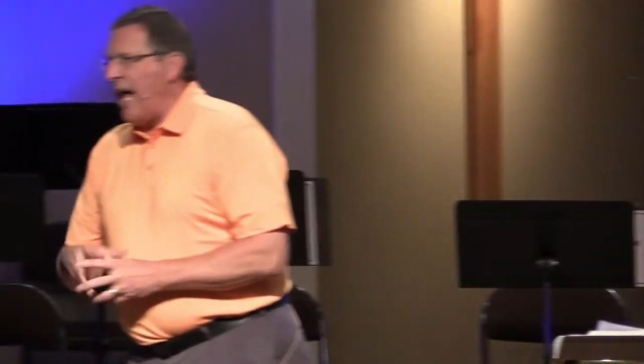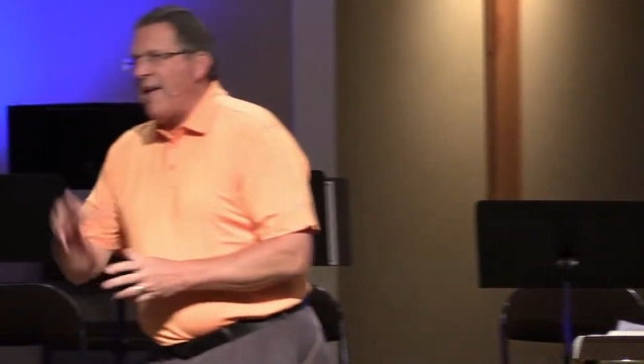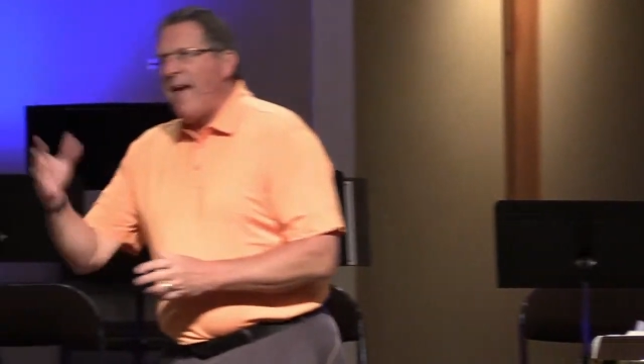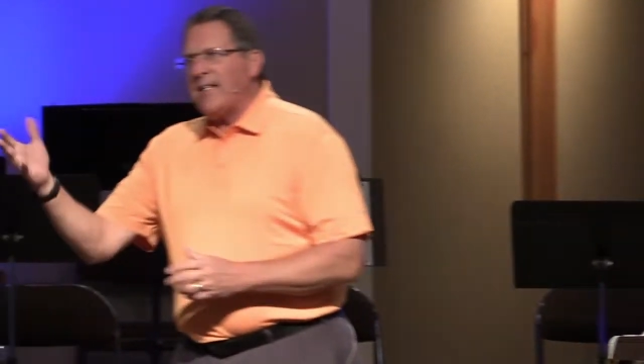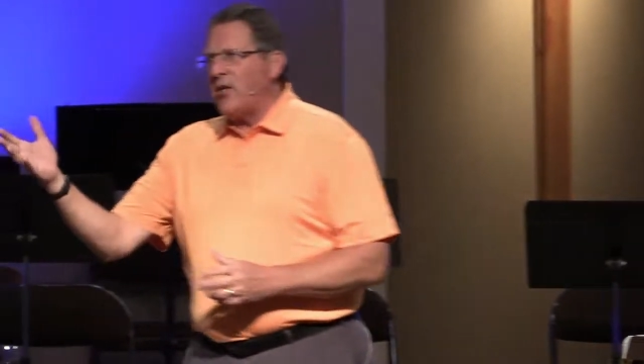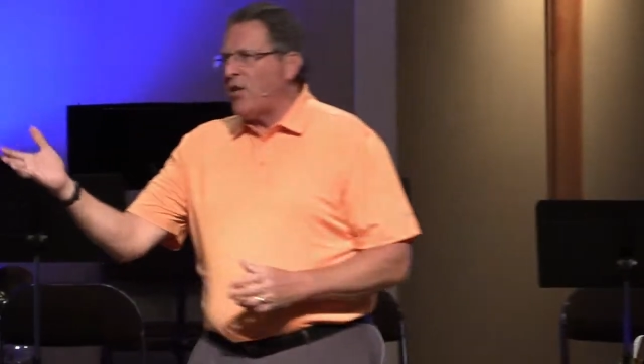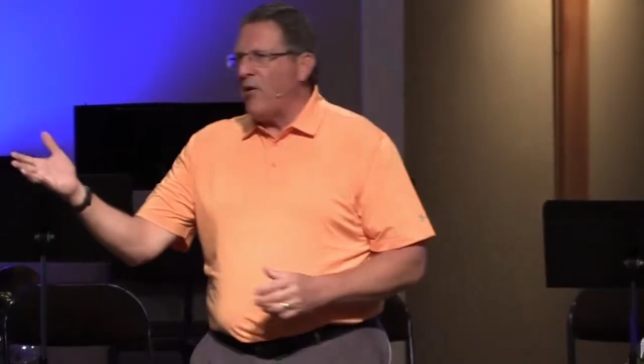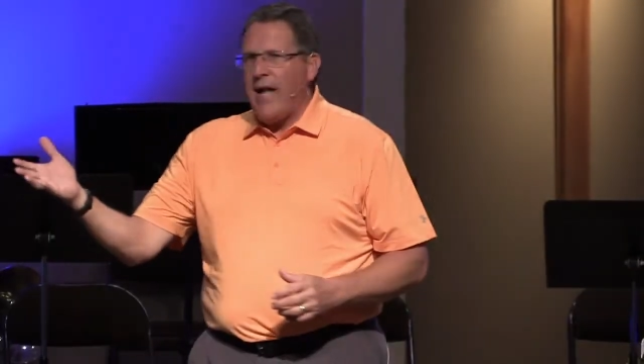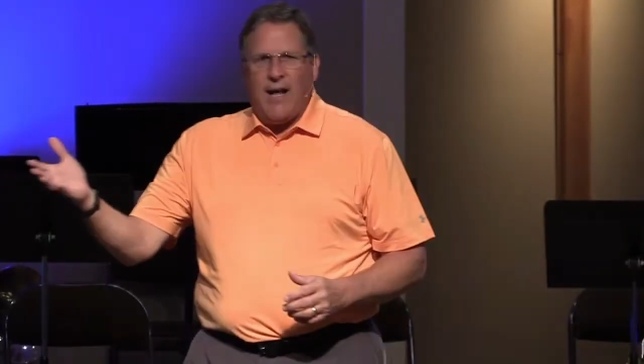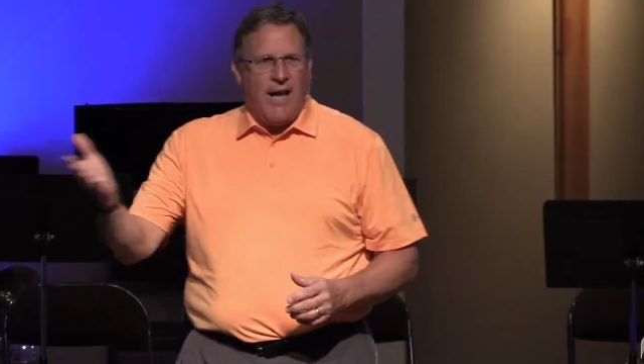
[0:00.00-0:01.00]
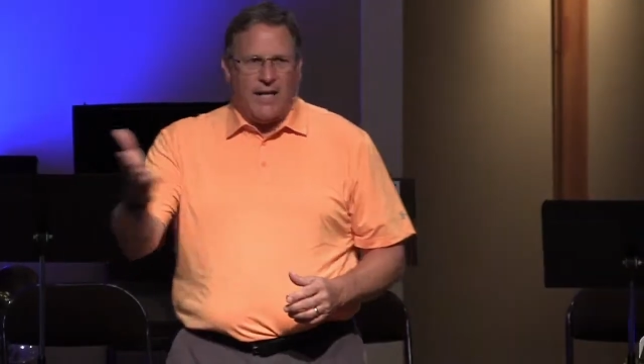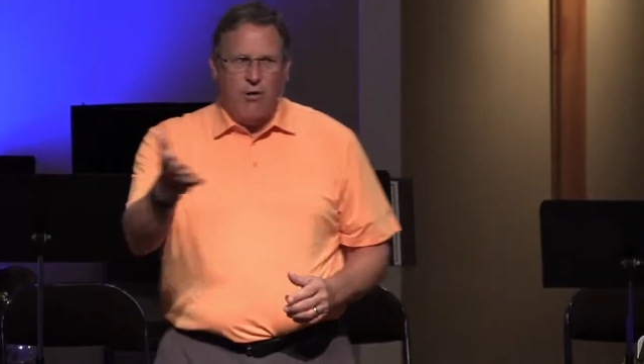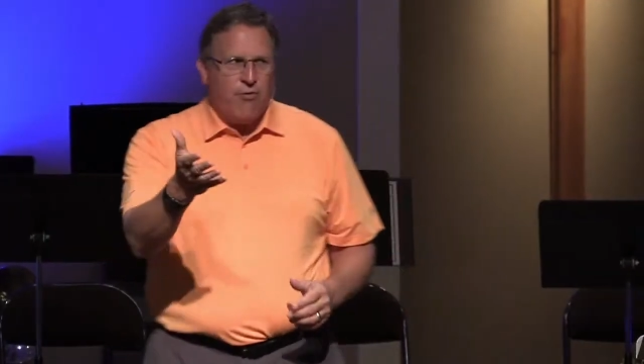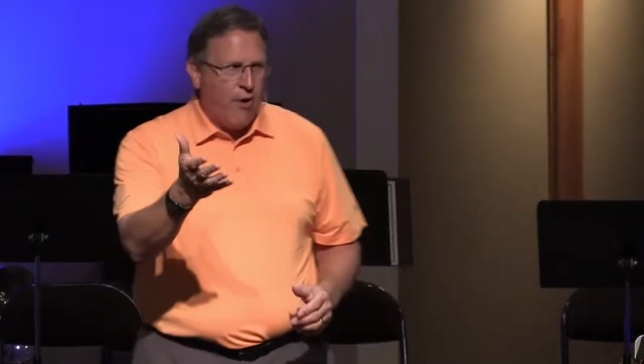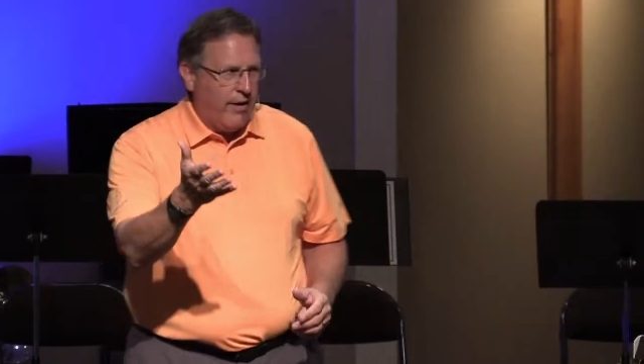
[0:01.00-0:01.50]
Life hasn't turned out
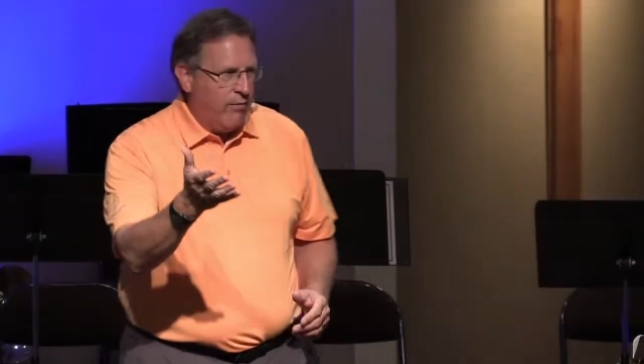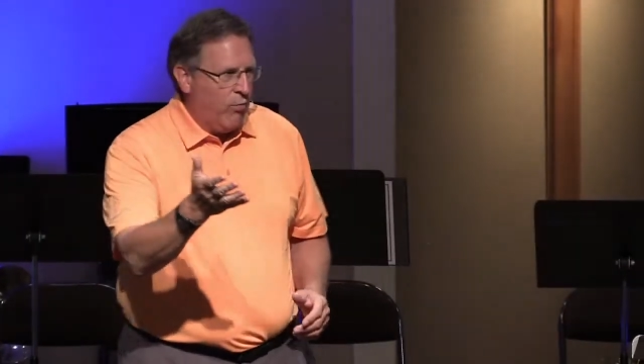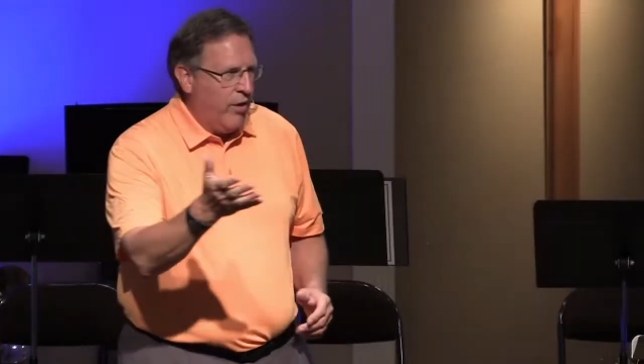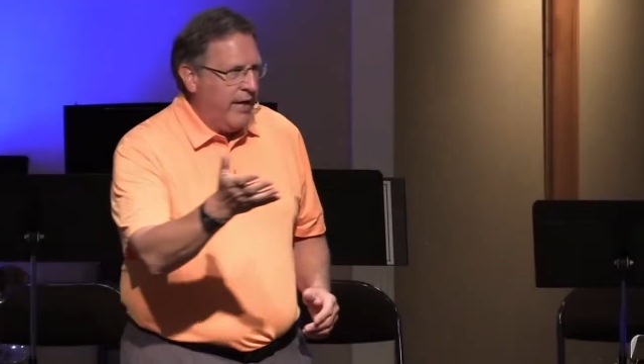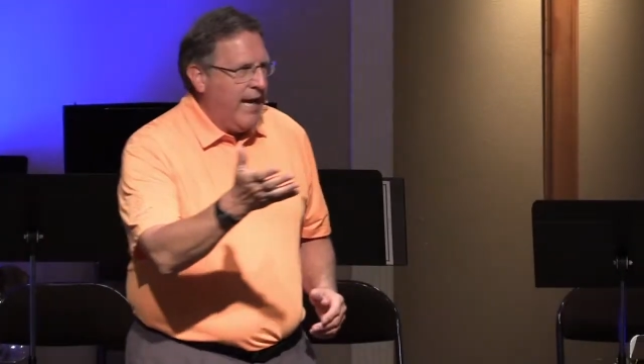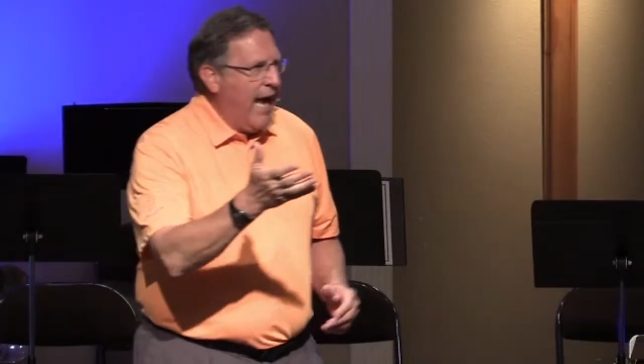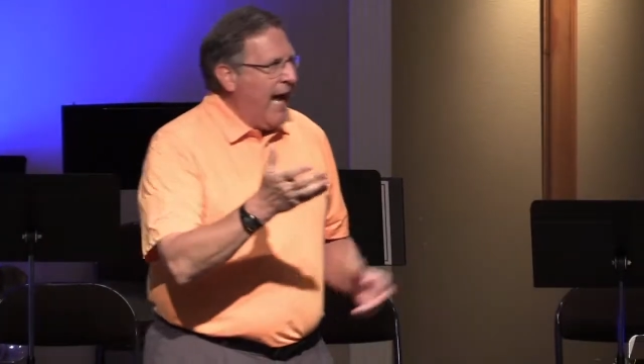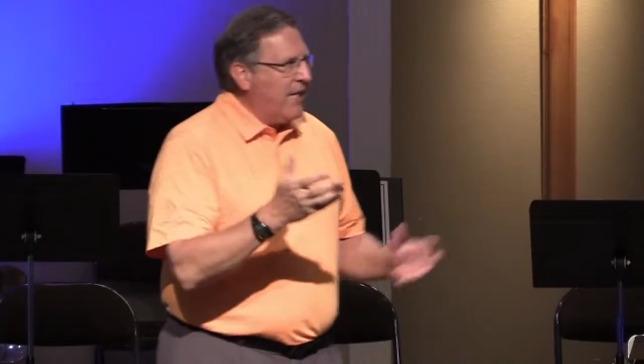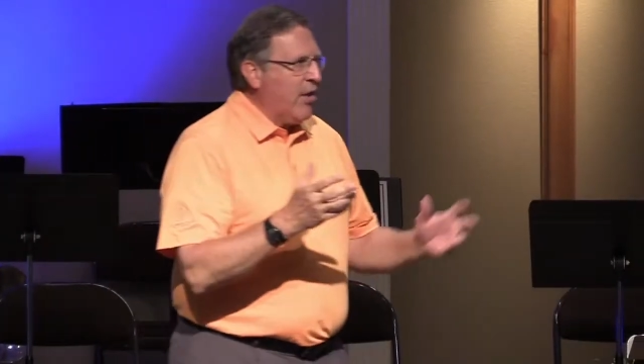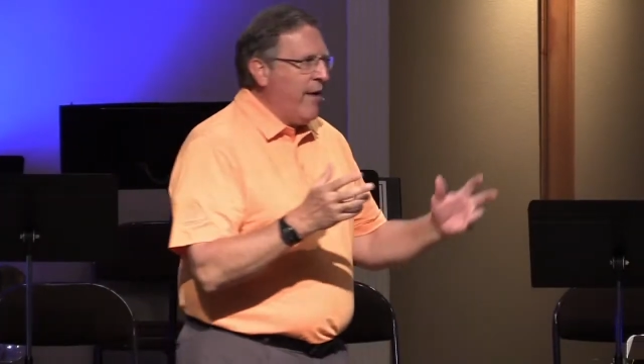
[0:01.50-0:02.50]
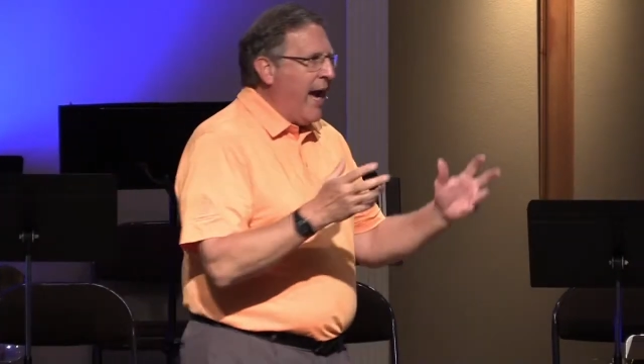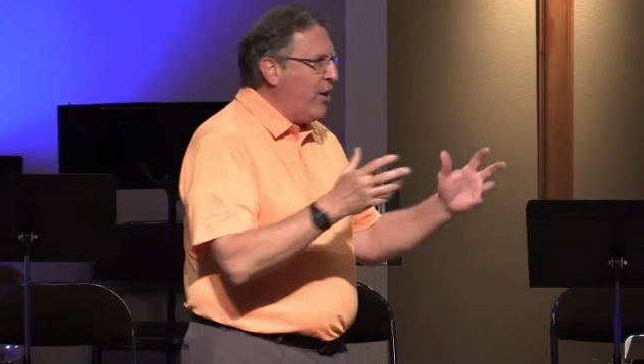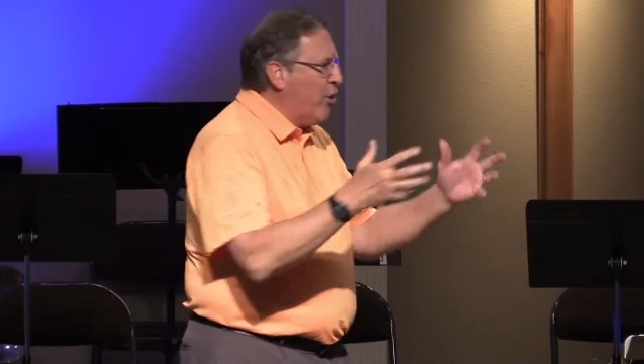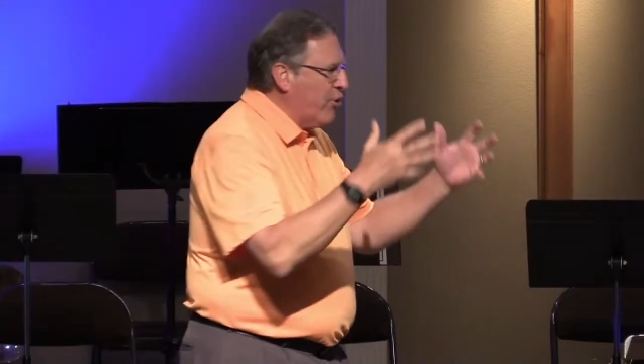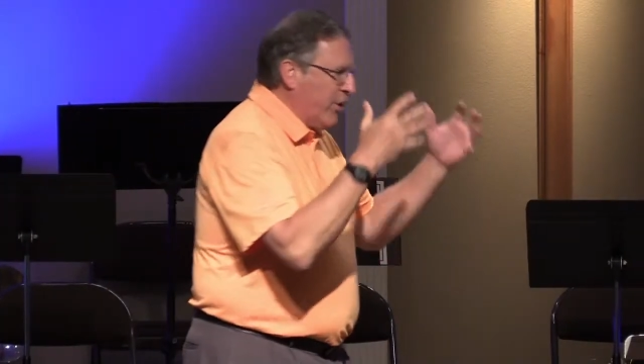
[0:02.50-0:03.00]
like you thought it would. And so
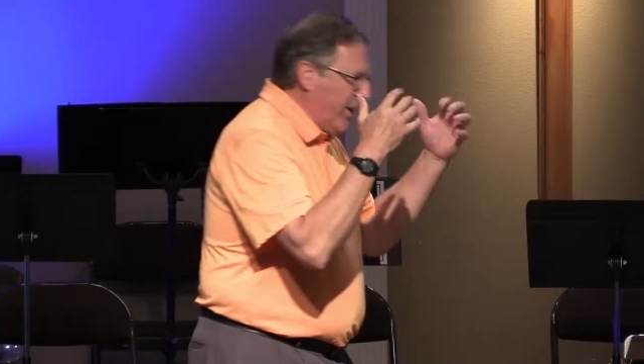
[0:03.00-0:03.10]
now you're